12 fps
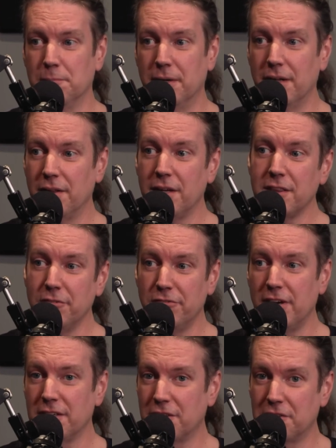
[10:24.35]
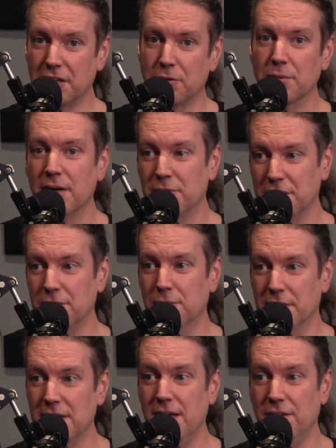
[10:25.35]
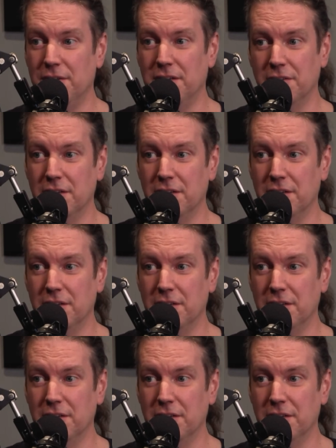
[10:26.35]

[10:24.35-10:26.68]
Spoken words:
but I like the fact that they ground it in reality,